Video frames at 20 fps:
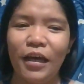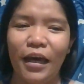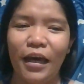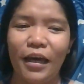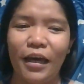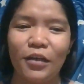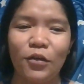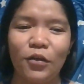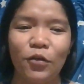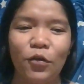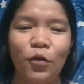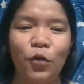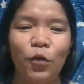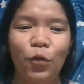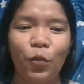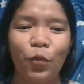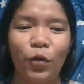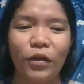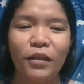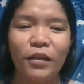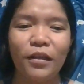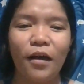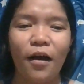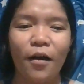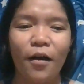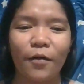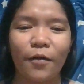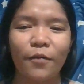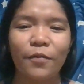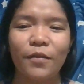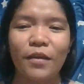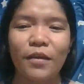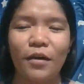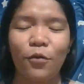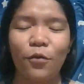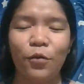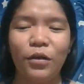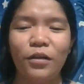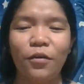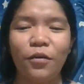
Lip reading: and what are the